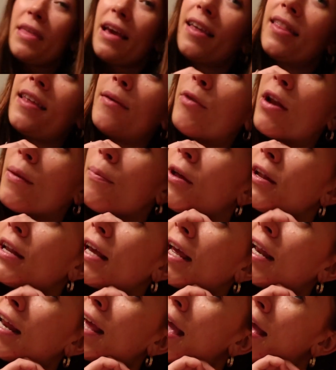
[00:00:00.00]
keep thinking that when I put
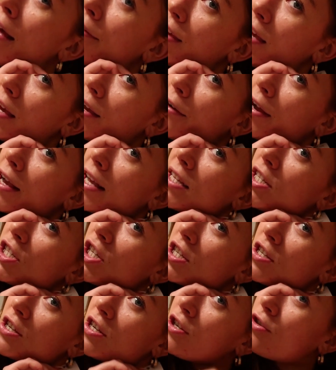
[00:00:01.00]
in a heavy earring,
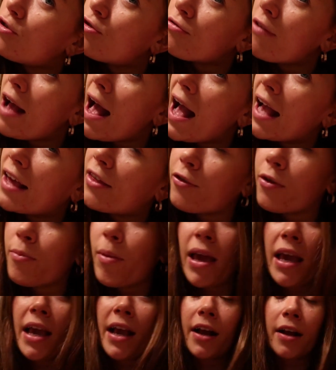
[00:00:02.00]
it's just gonna drag through
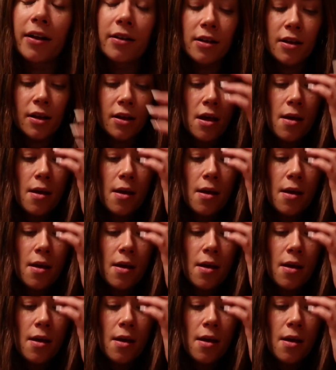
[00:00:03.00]
my ear.